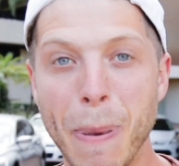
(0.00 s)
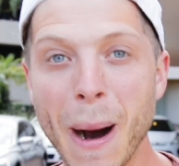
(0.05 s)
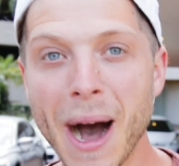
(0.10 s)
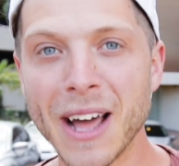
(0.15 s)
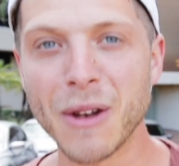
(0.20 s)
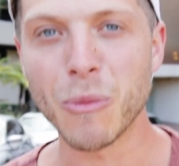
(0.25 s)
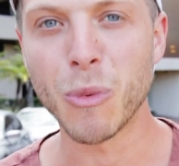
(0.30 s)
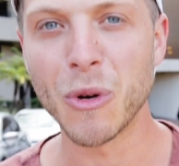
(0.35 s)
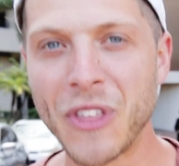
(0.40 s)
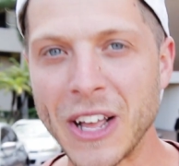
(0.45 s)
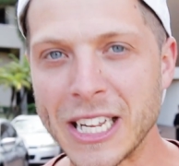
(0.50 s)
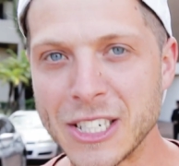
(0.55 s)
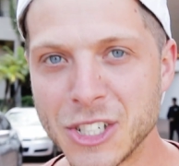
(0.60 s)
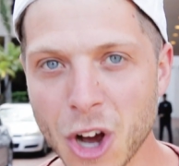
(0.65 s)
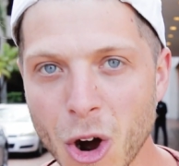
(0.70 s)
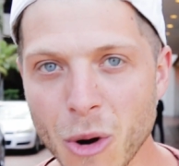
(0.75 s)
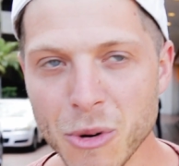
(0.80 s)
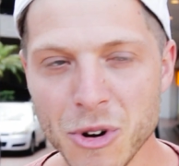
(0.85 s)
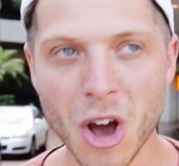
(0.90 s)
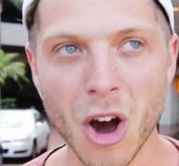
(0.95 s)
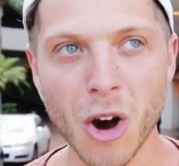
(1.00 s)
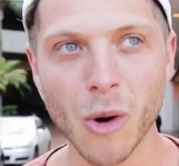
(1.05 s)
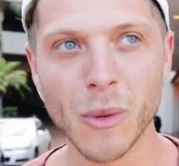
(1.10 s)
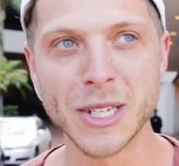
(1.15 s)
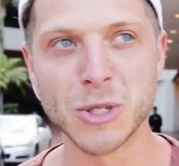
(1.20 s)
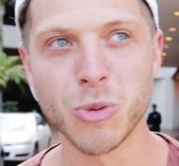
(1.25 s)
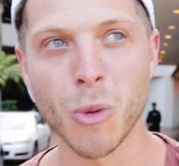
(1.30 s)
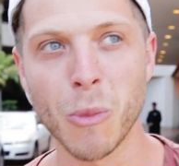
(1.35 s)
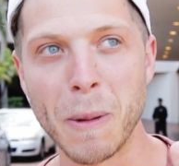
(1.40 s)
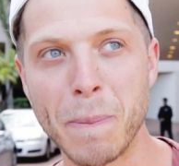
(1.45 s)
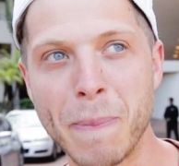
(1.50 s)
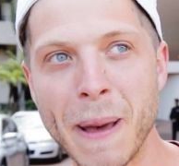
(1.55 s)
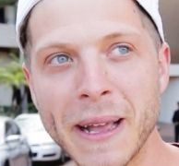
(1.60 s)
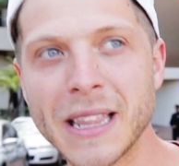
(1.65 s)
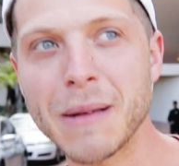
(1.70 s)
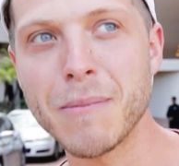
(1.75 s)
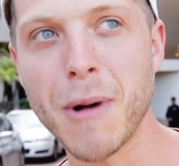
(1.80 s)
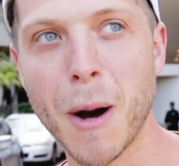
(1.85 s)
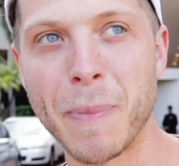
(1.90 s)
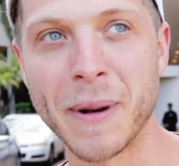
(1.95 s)
But what they don't know is when we
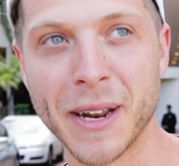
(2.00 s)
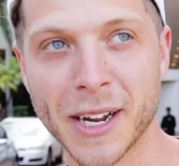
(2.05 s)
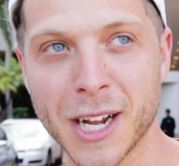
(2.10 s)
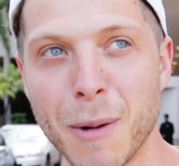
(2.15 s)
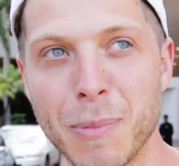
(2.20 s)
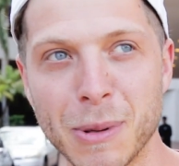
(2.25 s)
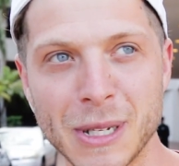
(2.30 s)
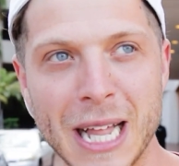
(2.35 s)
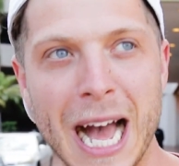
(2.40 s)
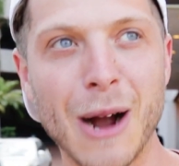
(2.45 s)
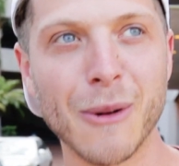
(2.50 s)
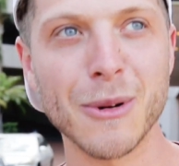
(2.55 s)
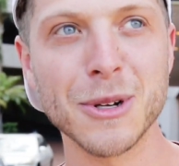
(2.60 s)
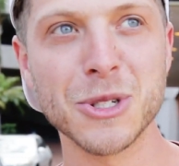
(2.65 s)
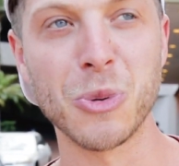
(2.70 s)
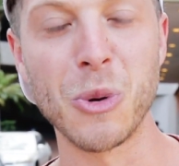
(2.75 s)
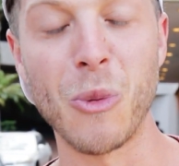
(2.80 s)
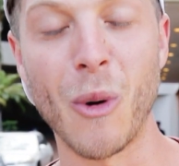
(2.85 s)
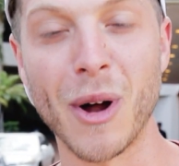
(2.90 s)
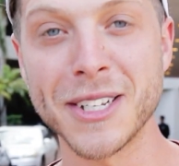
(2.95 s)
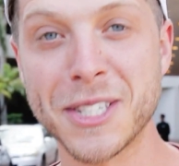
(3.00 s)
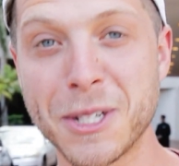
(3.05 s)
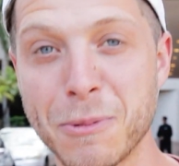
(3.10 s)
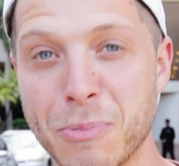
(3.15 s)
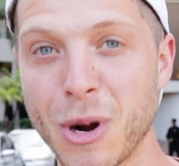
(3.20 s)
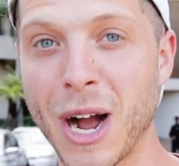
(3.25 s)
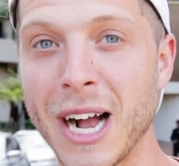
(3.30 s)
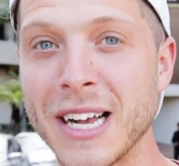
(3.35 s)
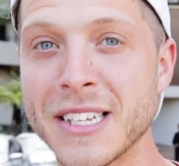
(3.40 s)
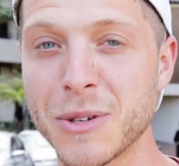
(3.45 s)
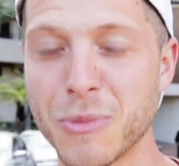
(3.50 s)
pick them up in a couple hours, we want to surprise